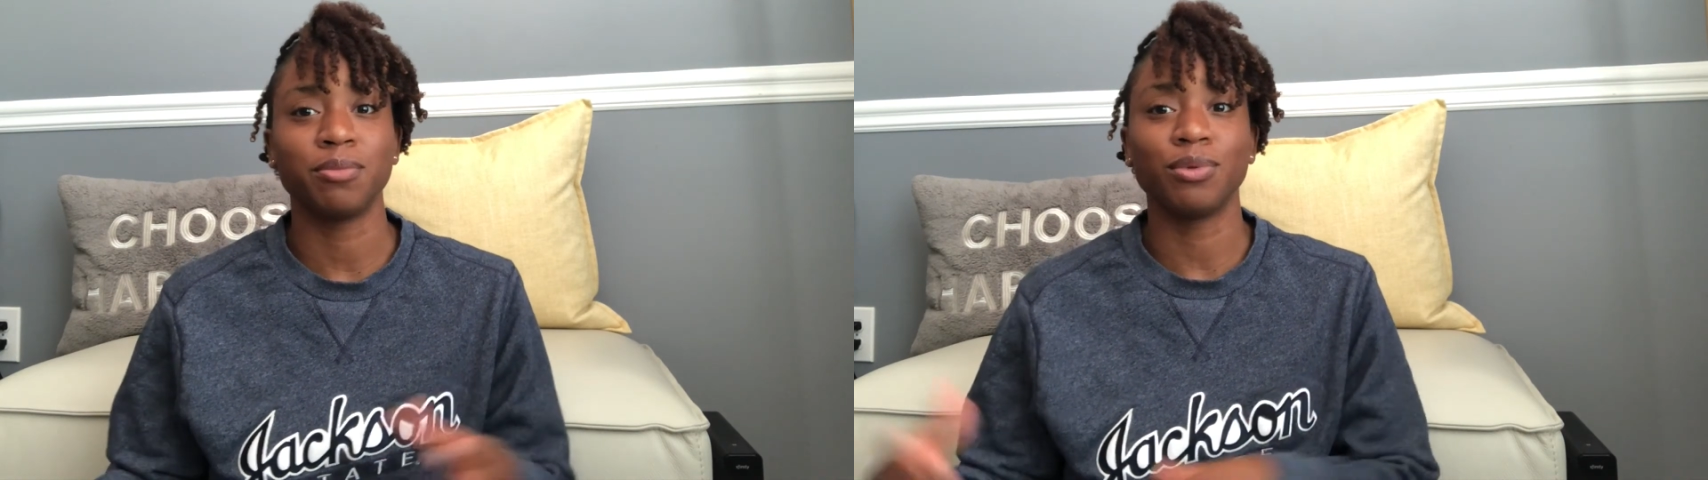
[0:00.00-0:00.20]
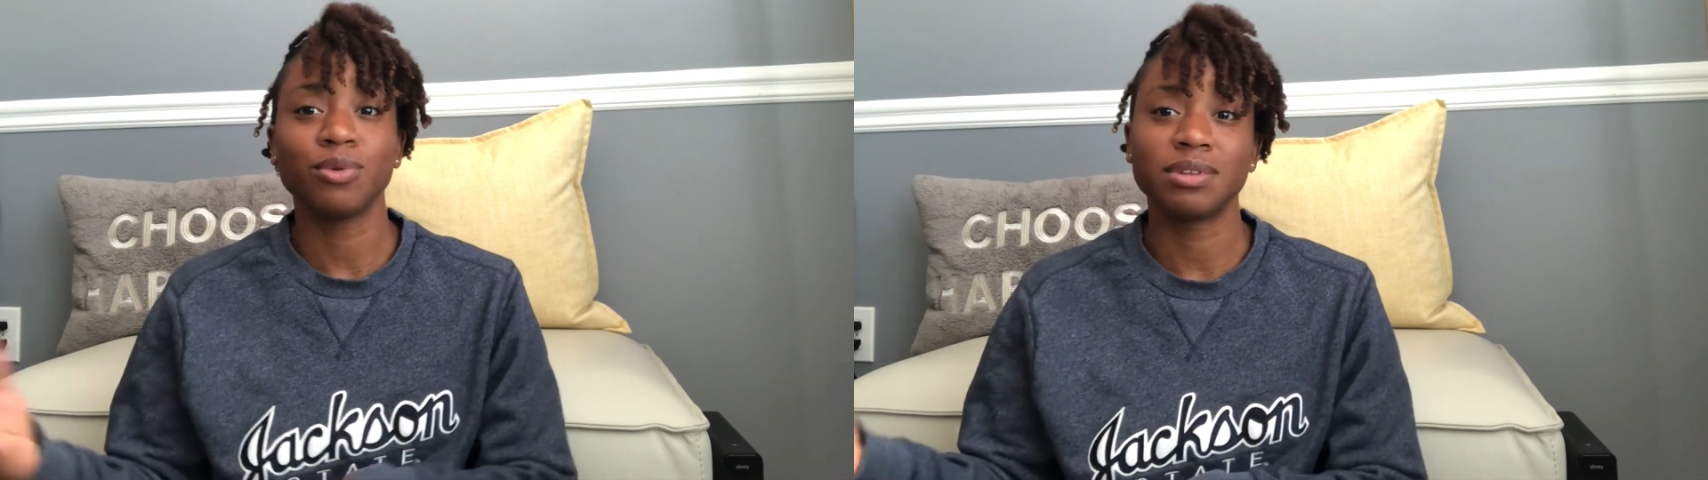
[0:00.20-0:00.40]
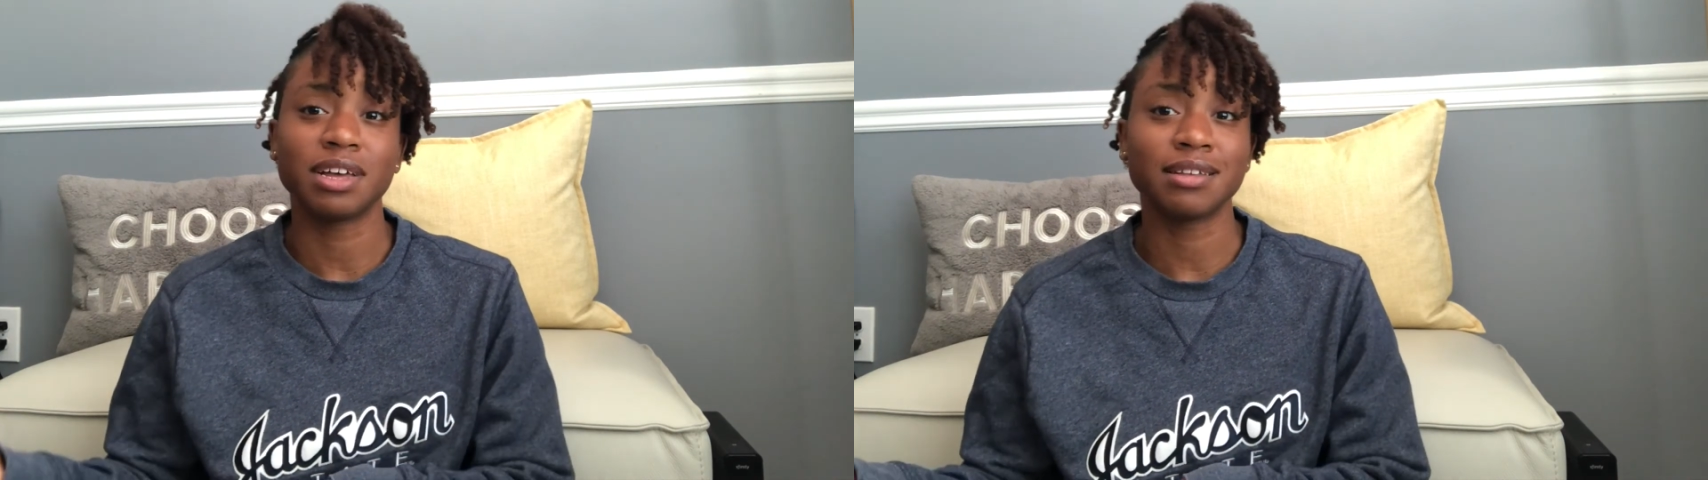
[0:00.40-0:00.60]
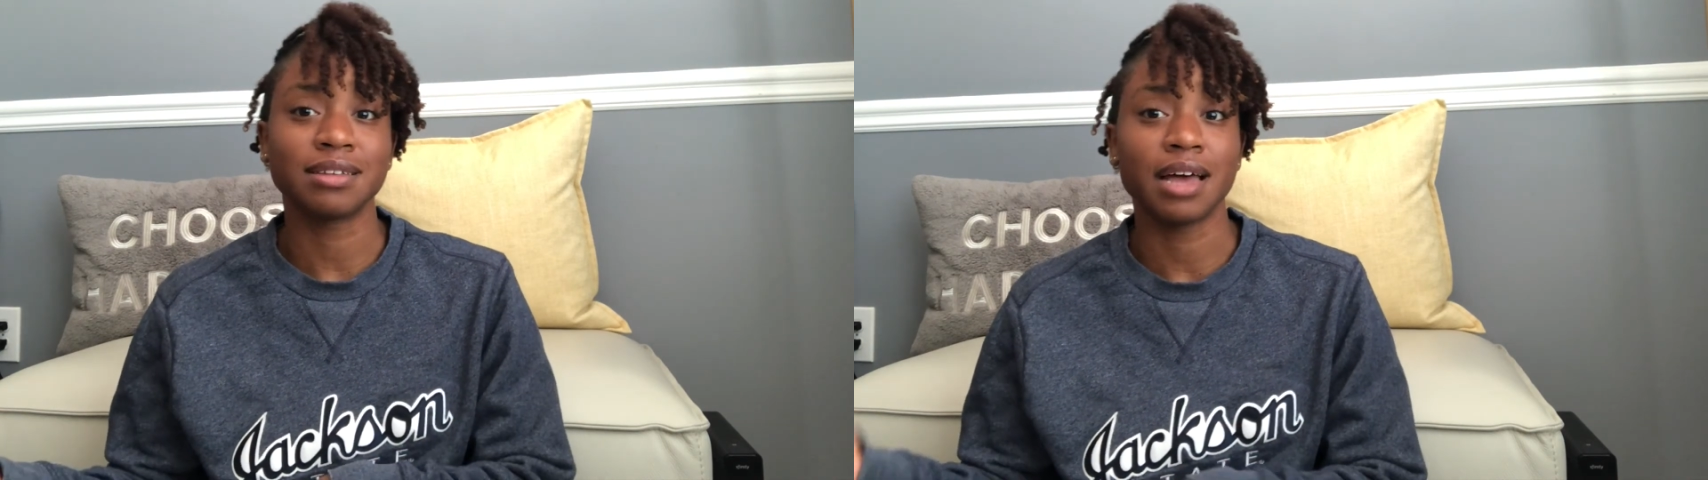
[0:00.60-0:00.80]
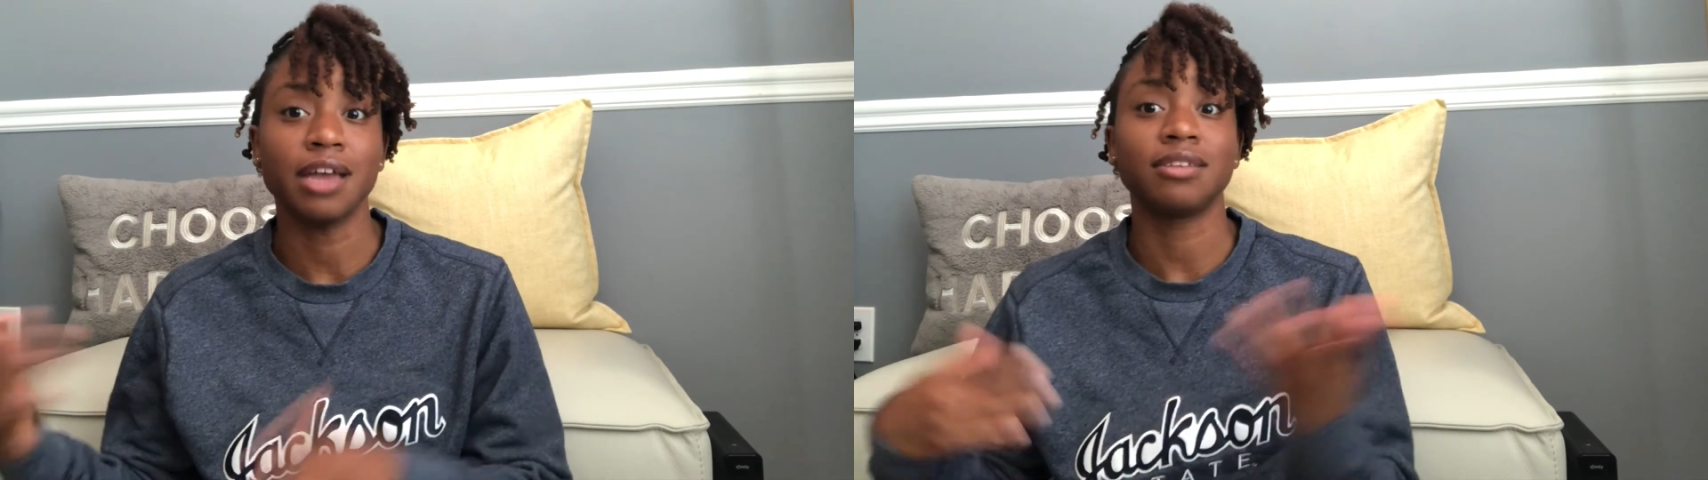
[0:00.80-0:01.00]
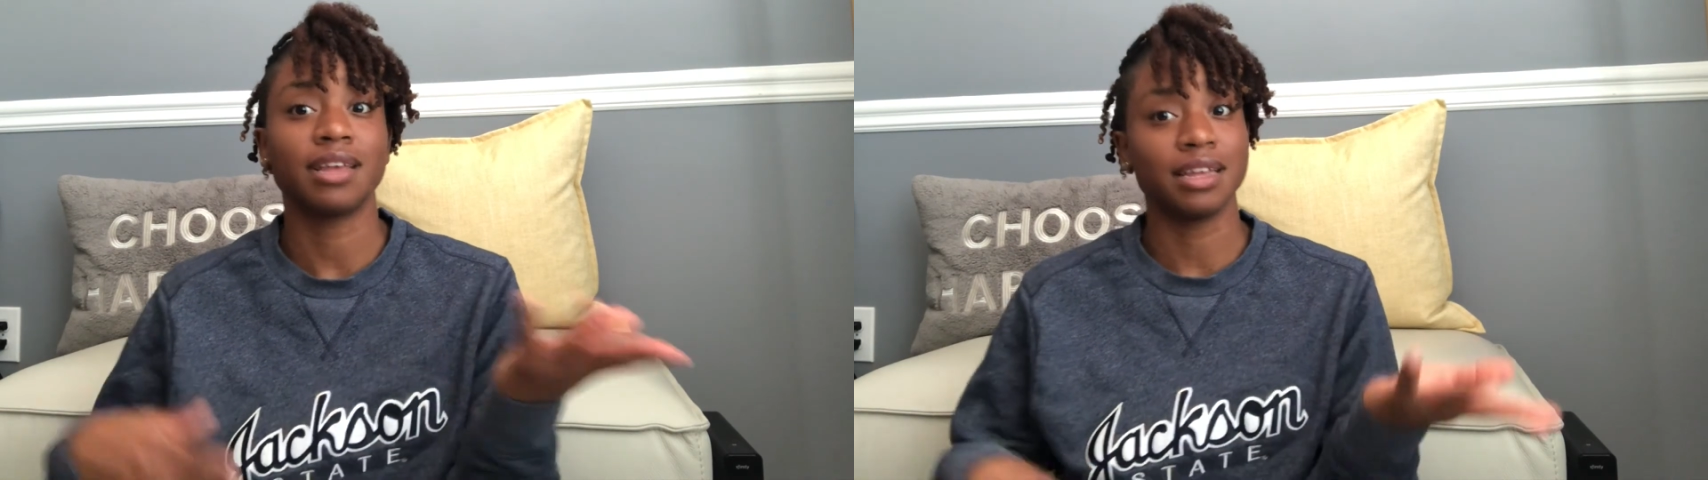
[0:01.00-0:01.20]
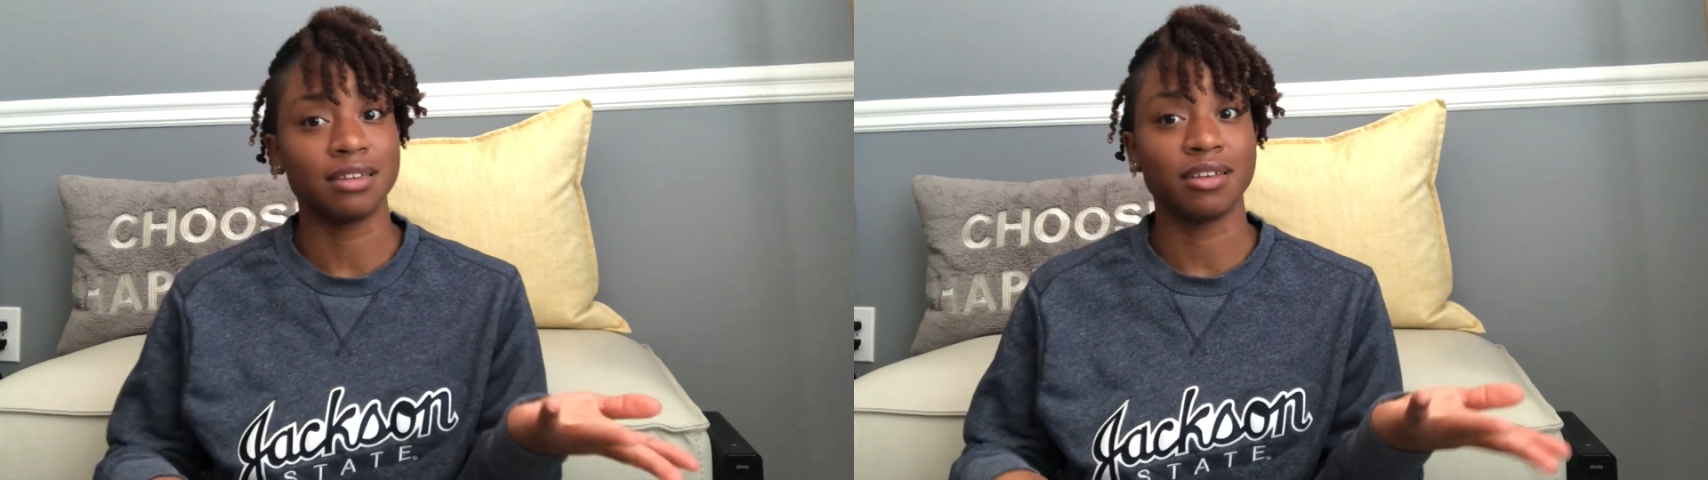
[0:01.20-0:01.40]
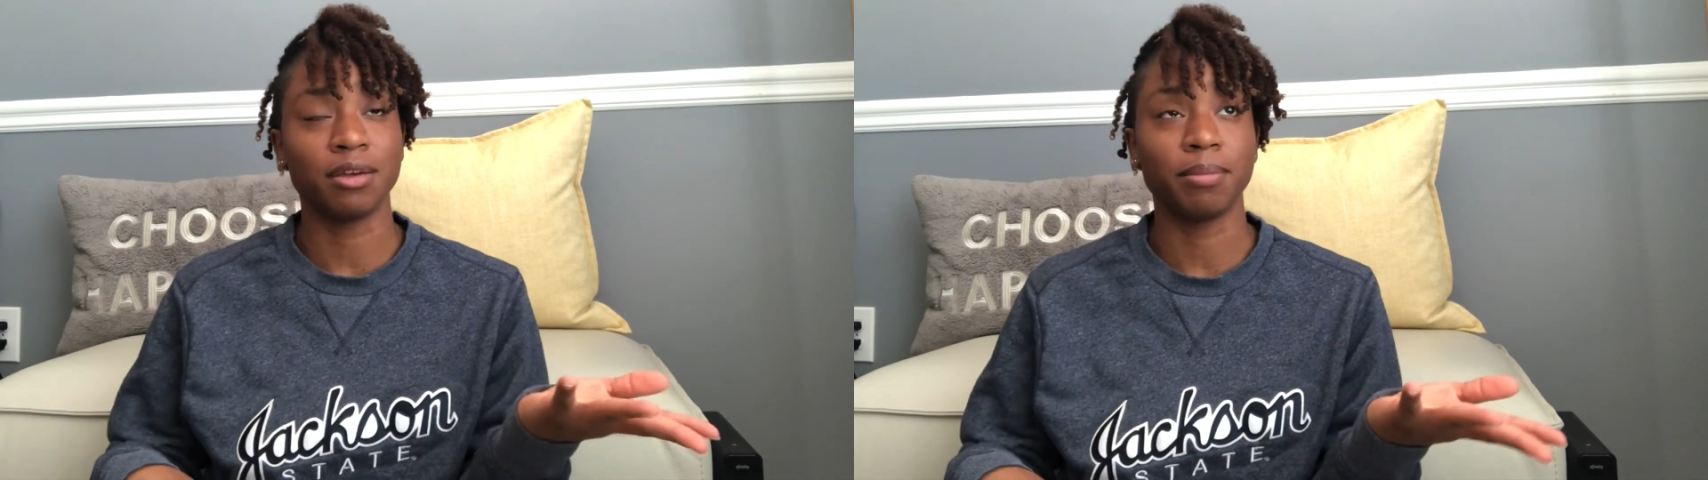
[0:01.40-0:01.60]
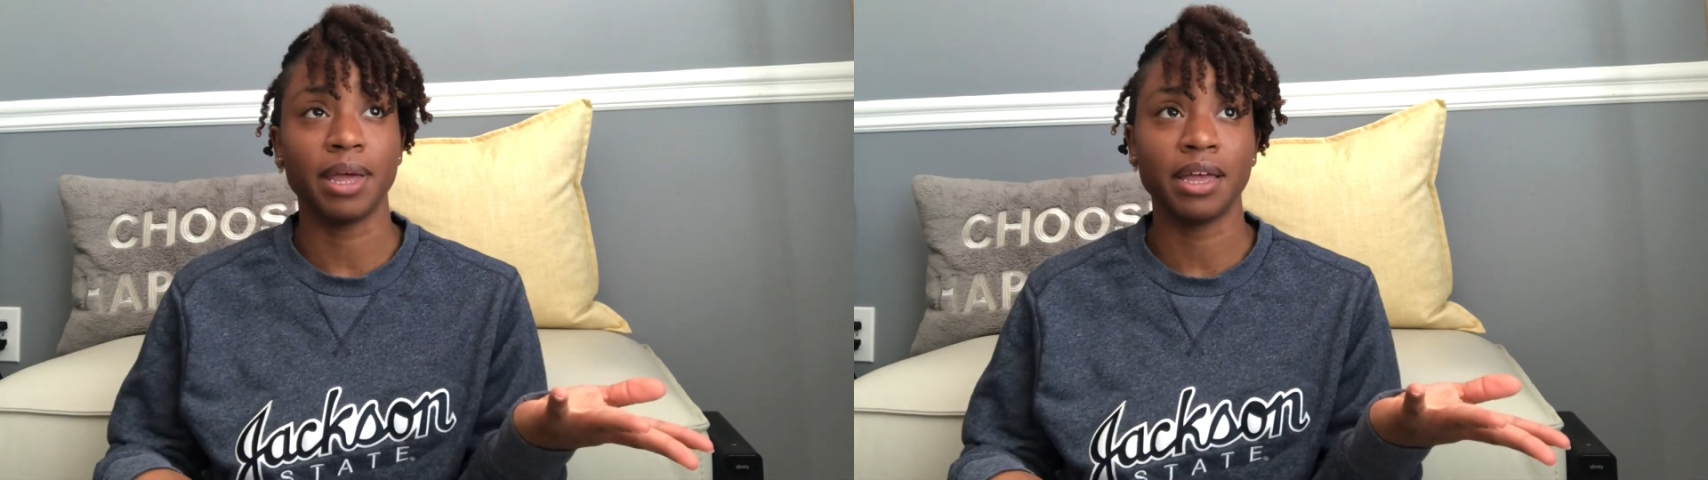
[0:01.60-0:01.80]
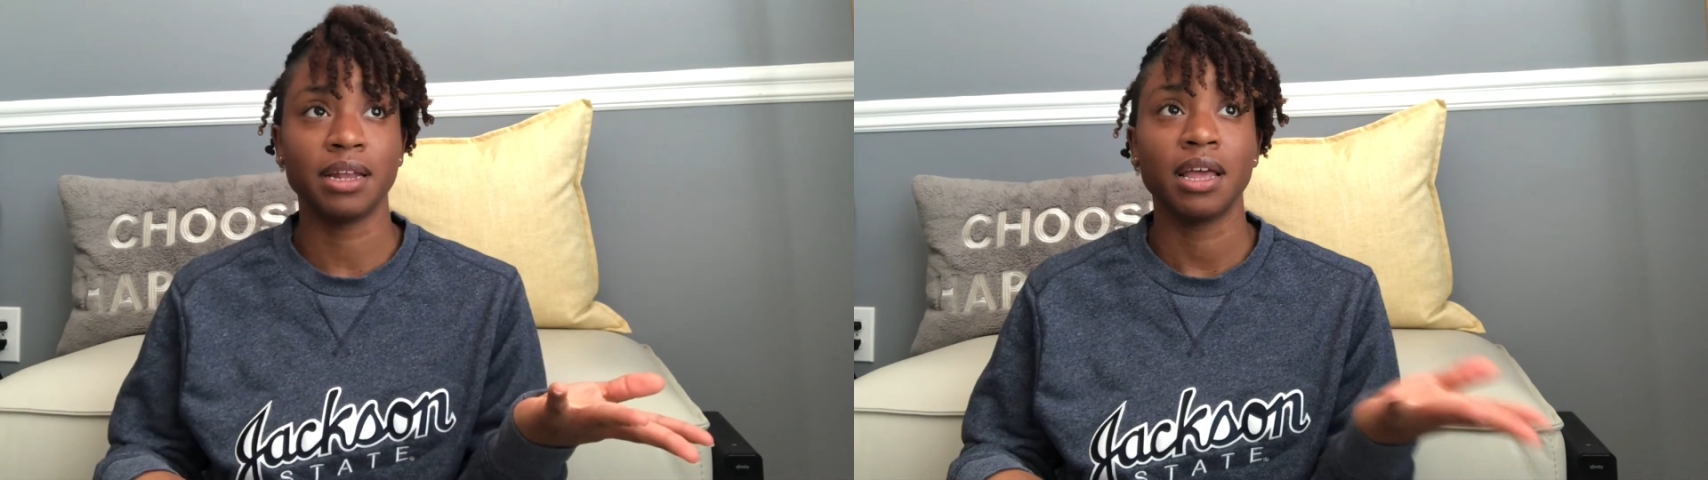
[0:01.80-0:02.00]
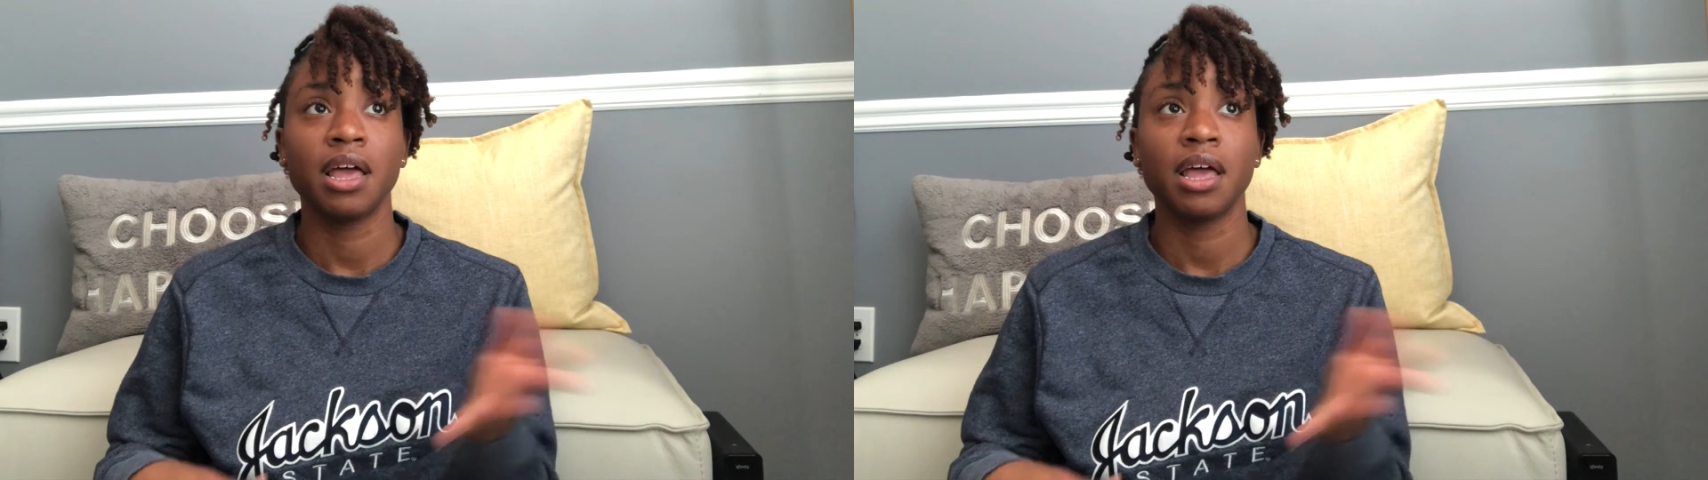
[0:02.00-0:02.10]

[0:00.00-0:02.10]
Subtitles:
boot was outside, taking it to your bed.